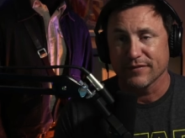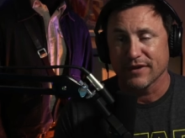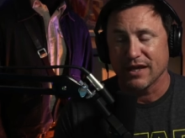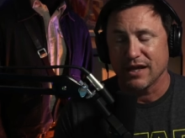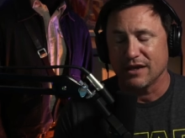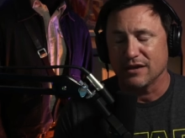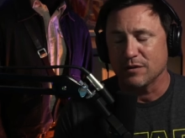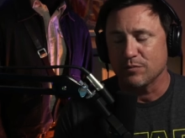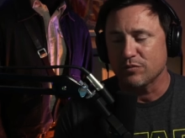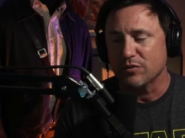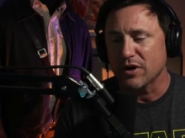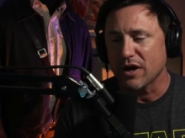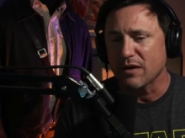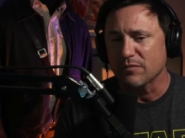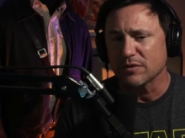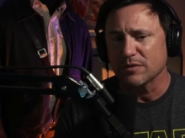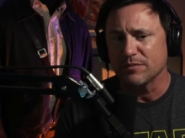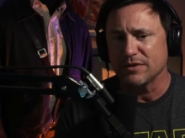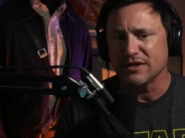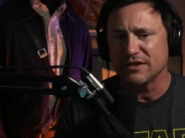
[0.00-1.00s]
And the
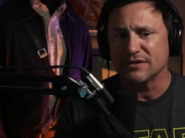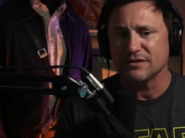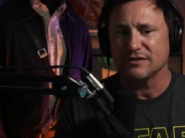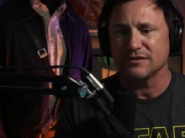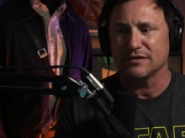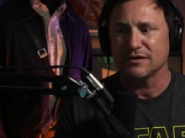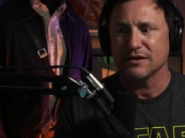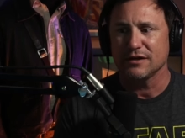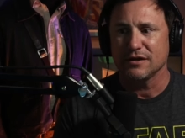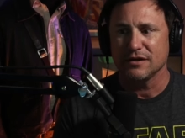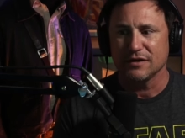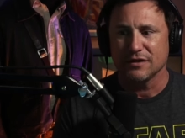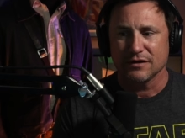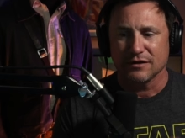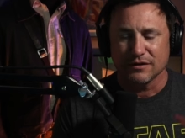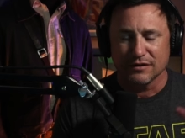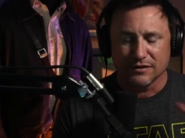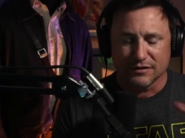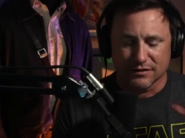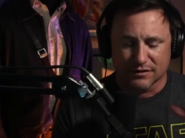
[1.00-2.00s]
problem is,
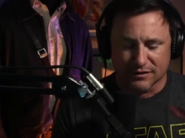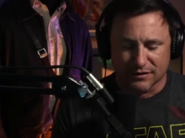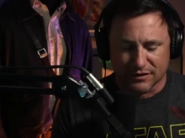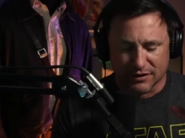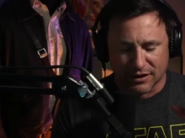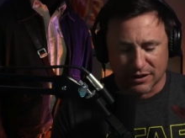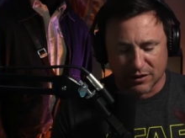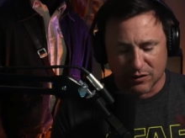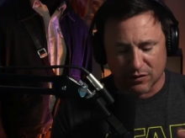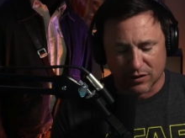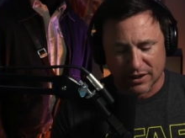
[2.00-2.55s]
you know,